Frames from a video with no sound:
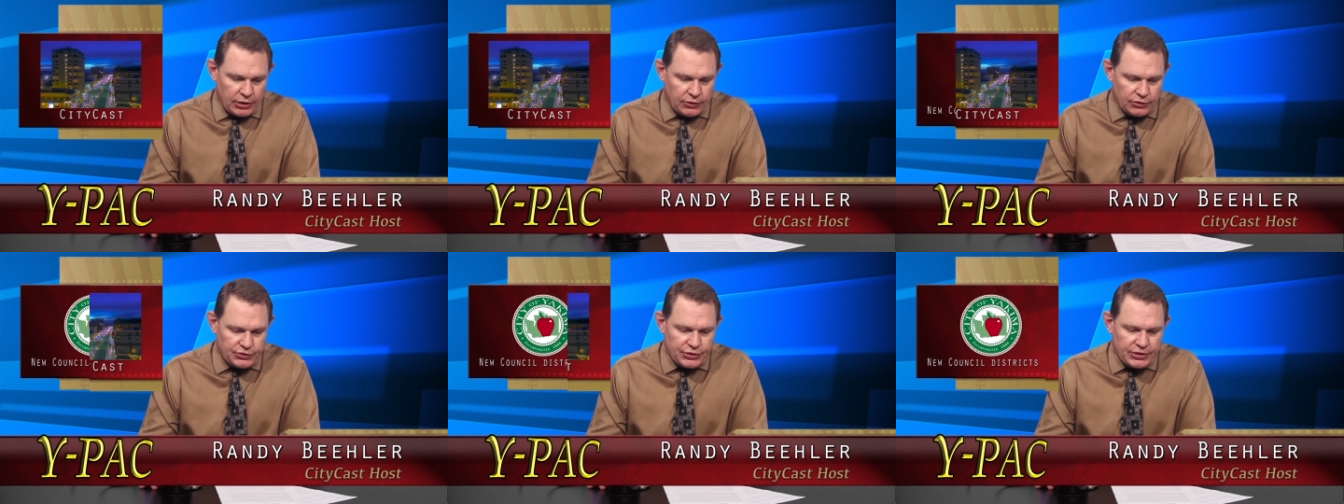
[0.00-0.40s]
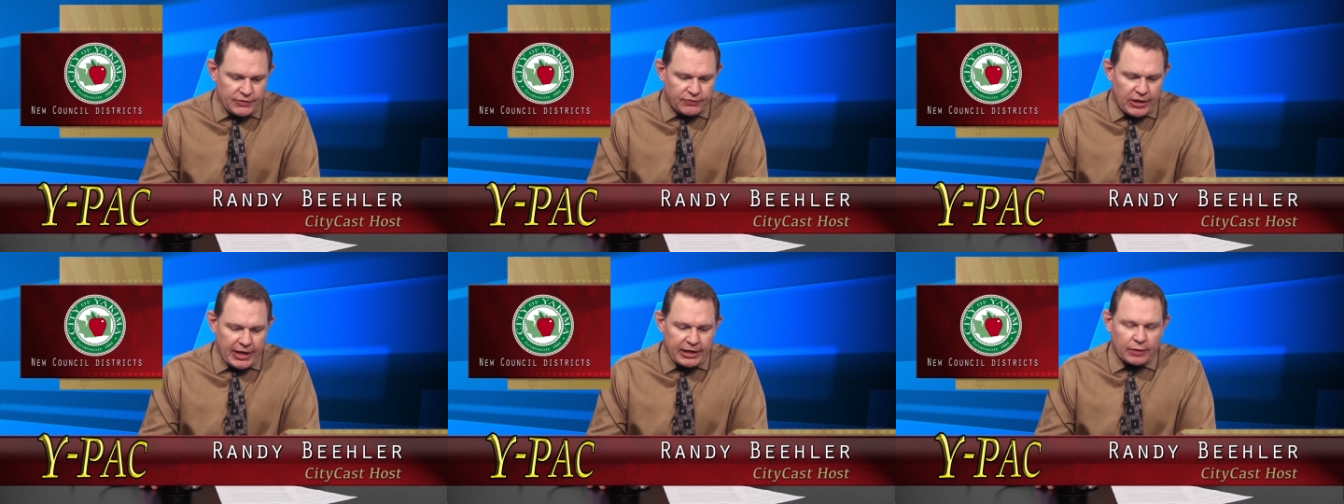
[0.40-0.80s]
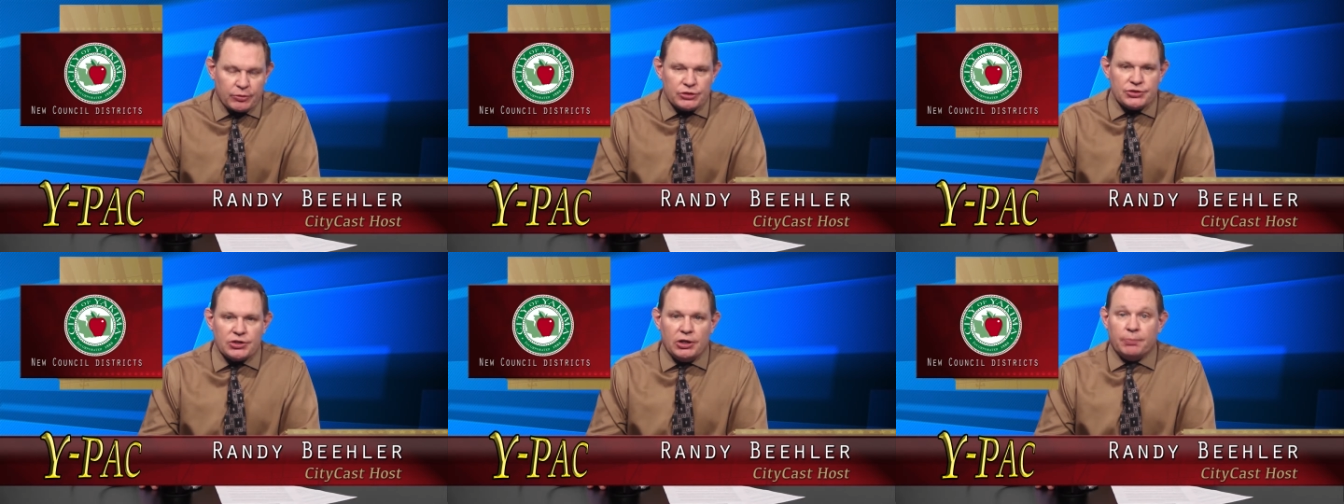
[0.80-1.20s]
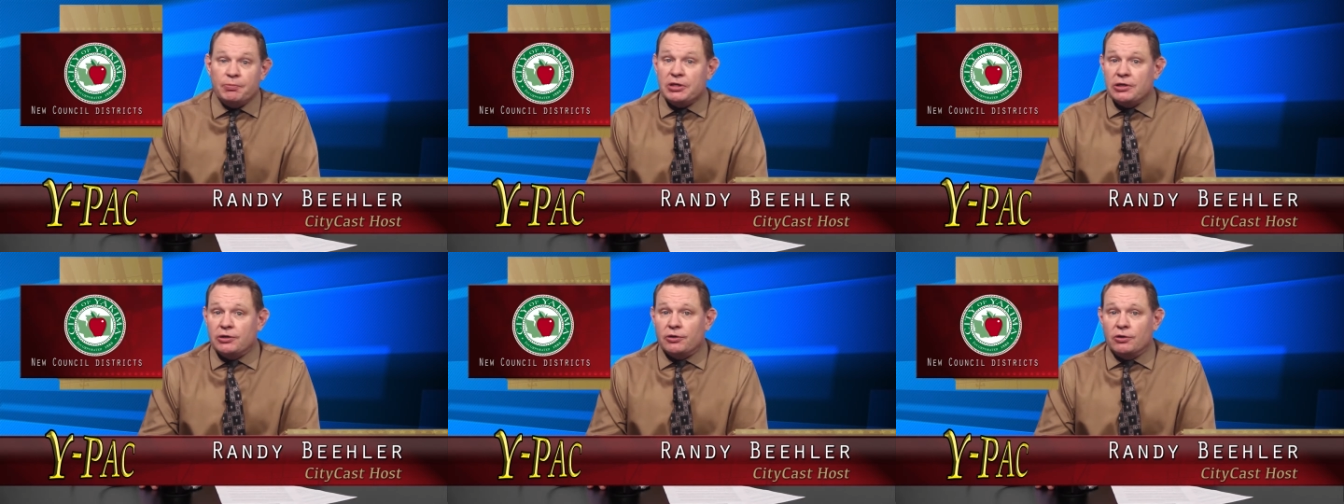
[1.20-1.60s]
The City of Yakima's
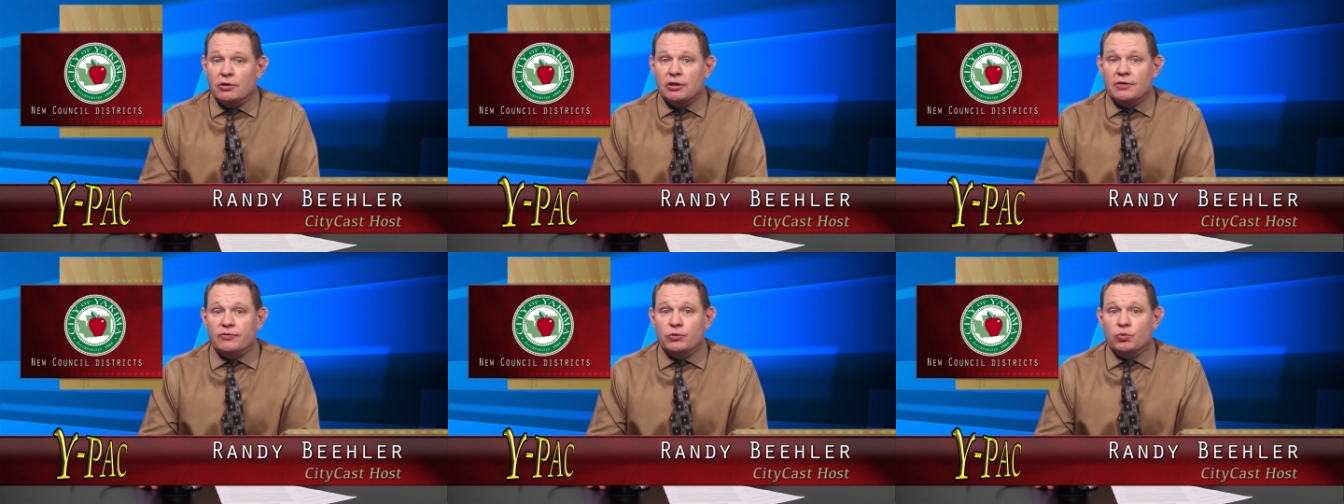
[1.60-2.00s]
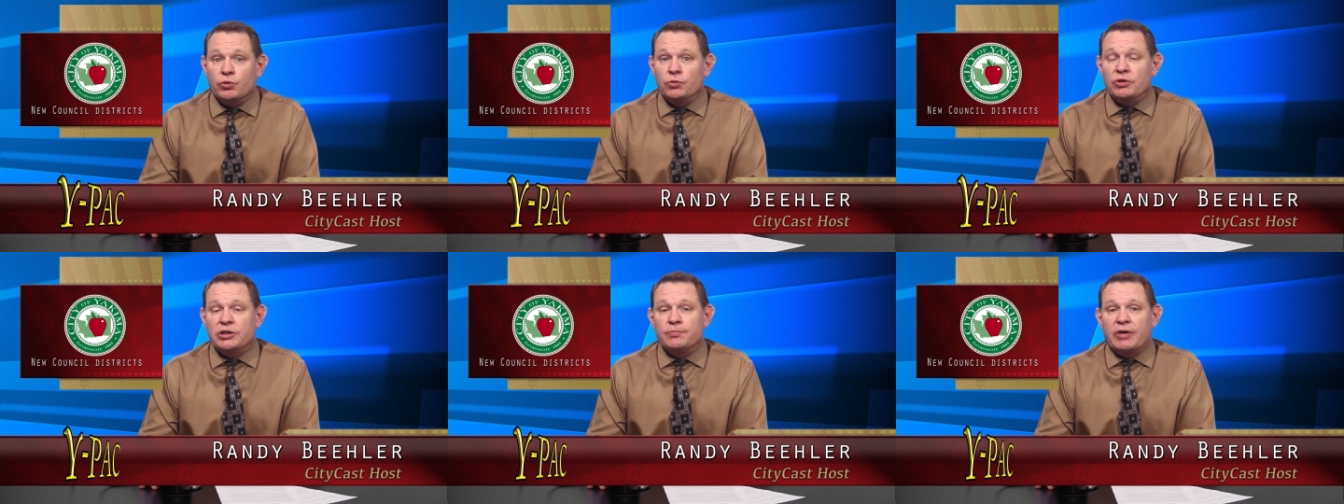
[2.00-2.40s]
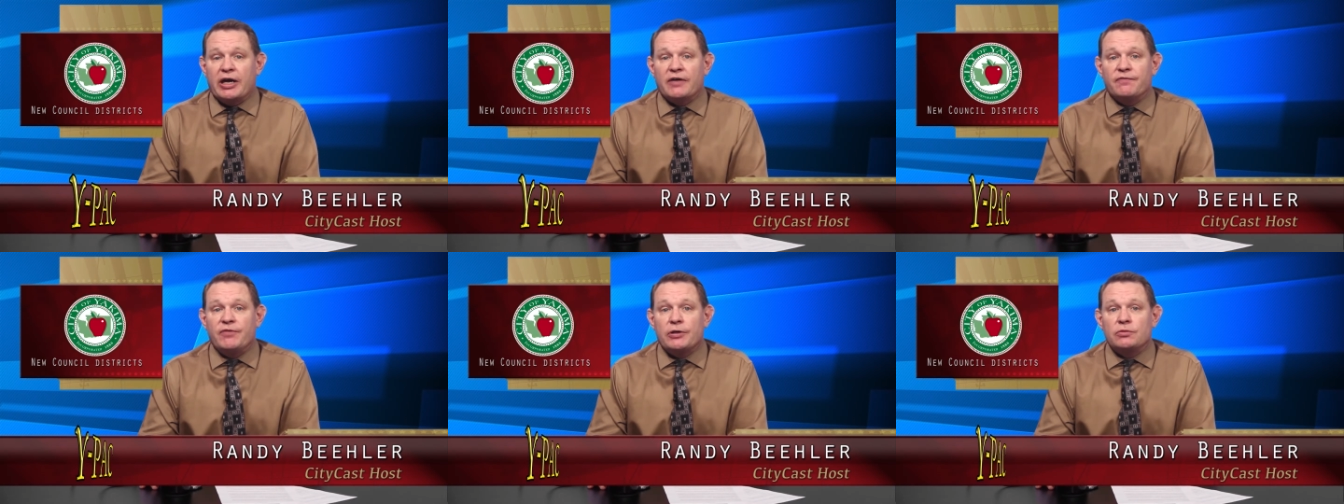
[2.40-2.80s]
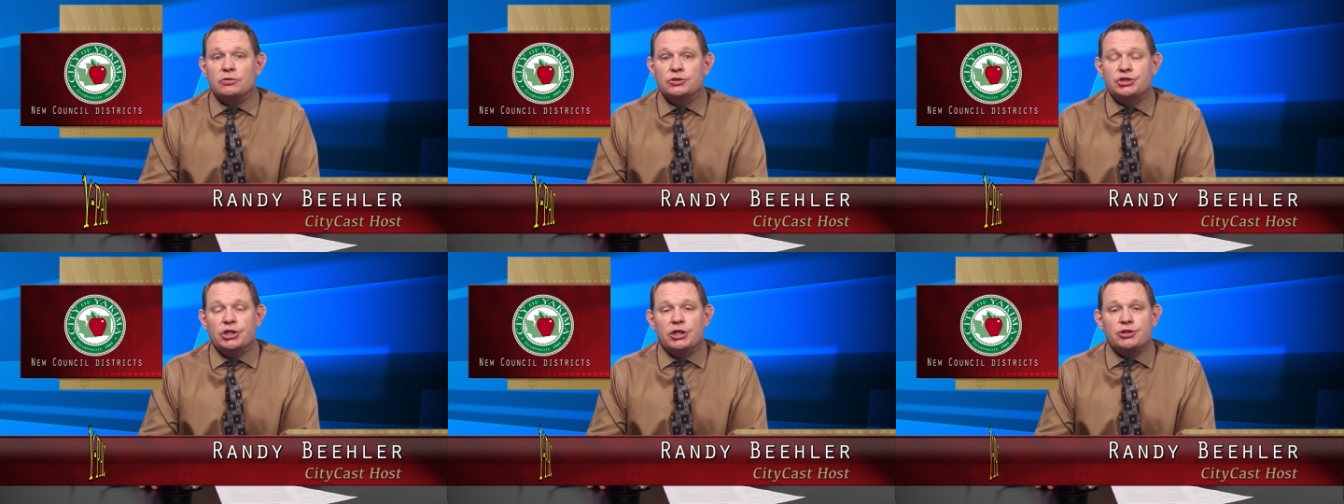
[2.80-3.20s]
appeal of a ruling by a
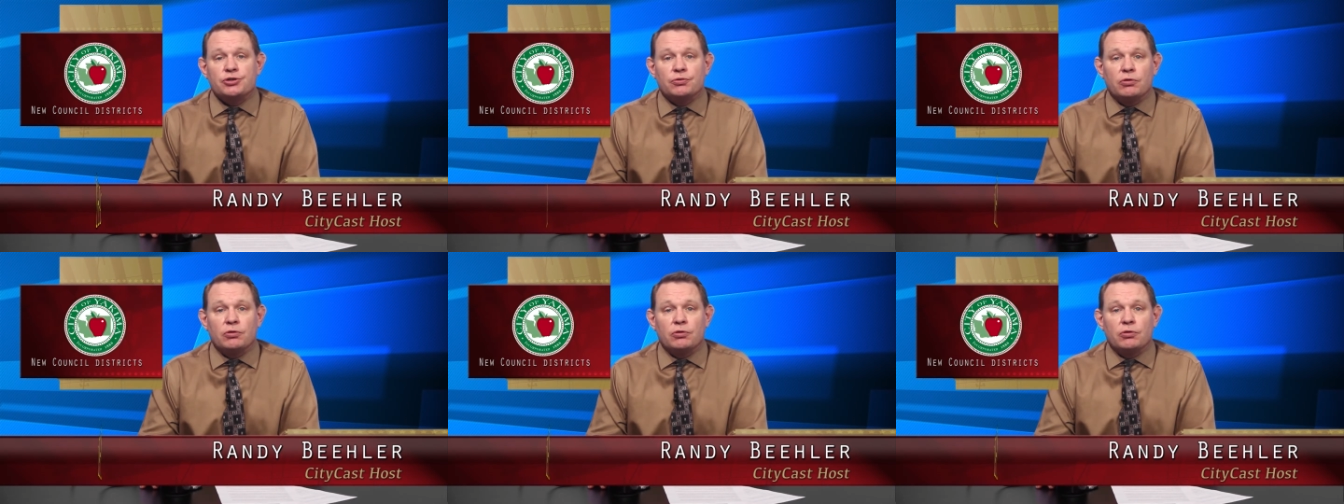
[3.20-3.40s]
federal judge